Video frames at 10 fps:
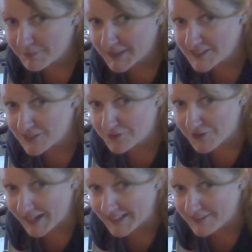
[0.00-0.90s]
please don't
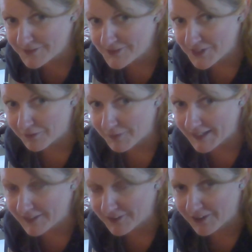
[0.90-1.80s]
try to use your
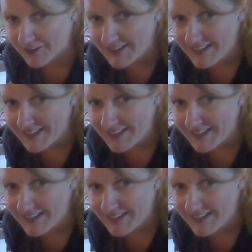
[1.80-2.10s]
regular